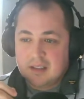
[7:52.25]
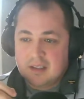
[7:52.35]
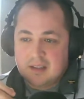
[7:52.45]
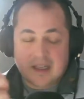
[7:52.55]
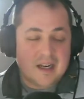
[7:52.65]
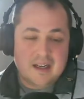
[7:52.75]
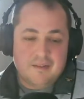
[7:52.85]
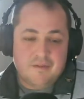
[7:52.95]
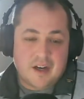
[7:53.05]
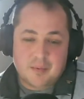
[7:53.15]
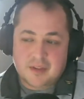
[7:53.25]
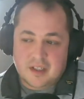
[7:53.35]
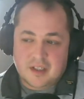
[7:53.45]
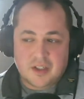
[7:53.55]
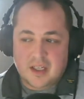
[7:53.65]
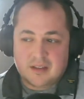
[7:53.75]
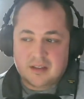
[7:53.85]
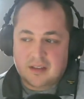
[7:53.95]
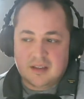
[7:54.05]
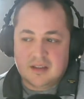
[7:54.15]
95%
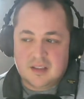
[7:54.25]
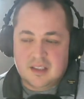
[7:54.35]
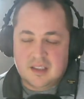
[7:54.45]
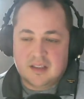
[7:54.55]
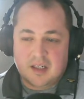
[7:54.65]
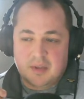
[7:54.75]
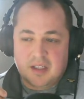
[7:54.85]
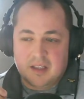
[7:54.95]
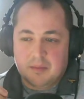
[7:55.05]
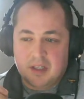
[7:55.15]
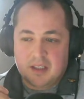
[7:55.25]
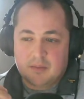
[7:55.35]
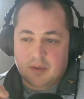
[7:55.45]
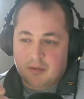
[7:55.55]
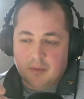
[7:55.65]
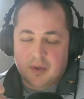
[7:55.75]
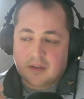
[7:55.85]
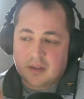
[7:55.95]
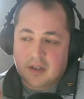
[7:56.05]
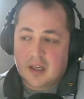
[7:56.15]
chance he's going to be in the mix, whether he wins
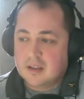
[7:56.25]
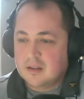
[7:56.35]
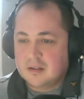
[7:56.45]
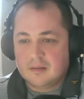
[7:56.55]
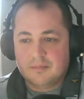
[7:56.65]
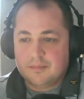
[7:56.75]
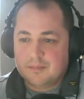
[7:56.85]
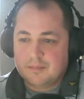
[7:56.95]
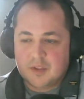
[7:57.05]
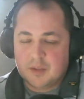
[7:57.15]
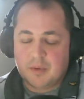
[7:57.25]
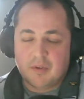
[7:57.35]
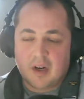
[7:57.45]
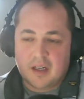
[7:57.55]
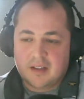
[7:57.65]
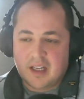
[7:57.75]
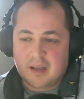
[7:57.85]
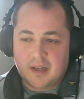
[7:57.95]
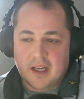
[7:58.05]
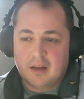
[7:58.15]
or not. Just be ready to take
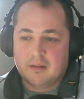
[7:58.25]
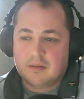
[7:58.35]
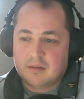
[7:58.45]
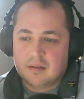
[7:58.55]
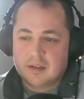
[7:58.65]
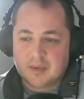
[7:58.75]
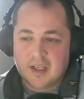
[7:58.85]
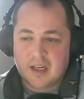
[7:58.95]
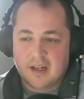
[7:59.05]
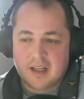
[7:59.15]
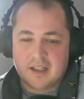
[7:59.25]
him down come Saturday.